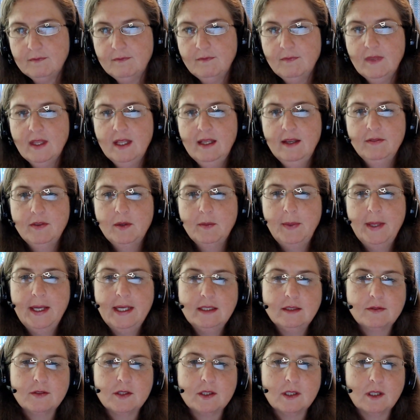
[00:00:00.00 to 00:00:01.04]
You have the
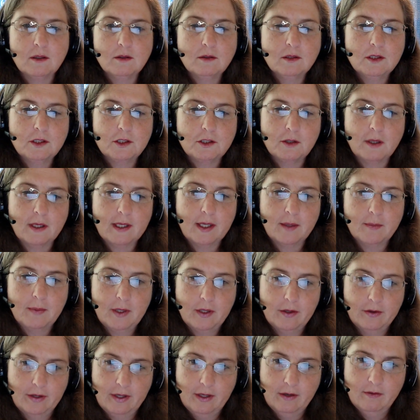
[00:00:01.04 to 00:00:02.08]
Page of Stones showing up
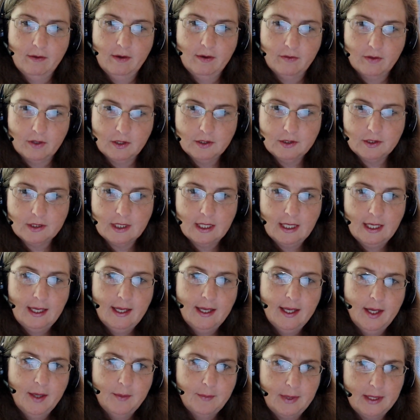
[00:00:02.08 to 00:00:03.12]
here in reverse.
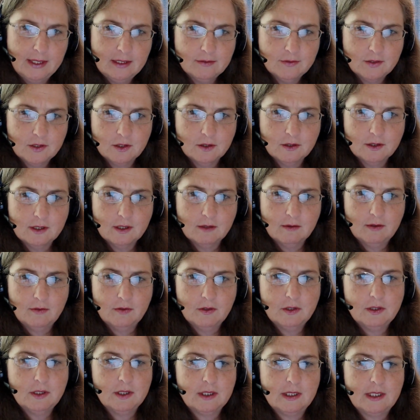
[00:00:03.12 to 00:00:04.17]
Page of Stones in
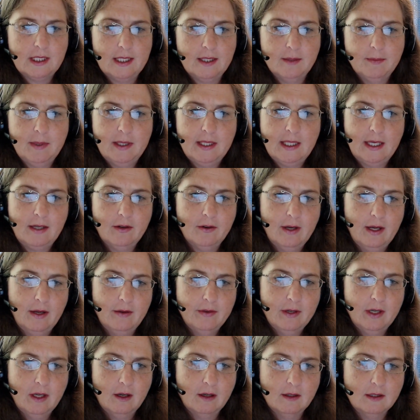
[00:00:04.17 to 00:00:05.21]
reverse is telling me that you're
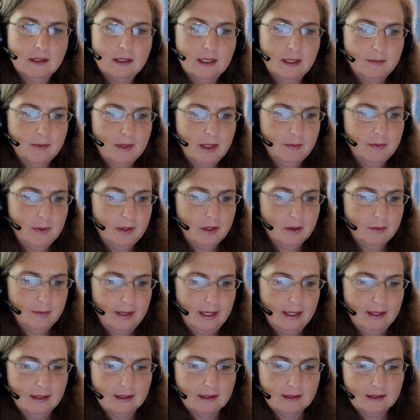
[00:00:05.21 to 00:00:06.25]
having a hard time keeping your
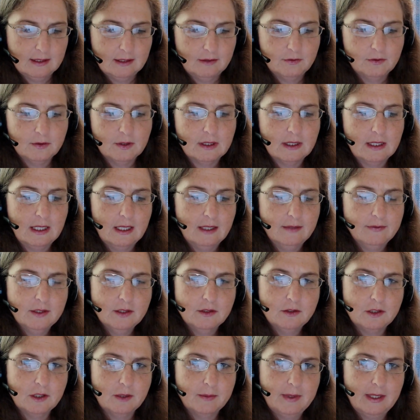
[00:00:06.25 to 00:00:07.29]
balance. And for a lot of
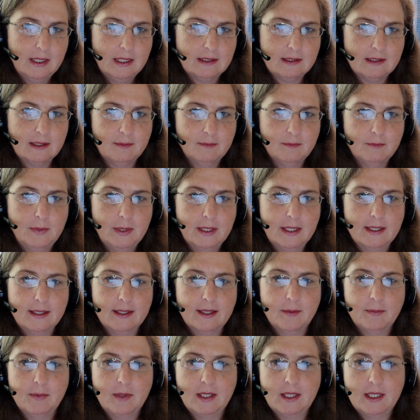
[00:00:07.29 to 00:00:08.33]
you Geminis, I'm
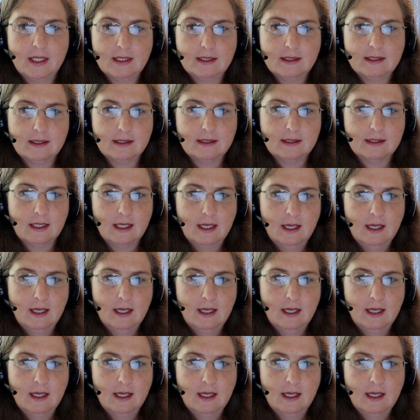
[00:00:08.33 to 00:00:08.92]
picking up that this is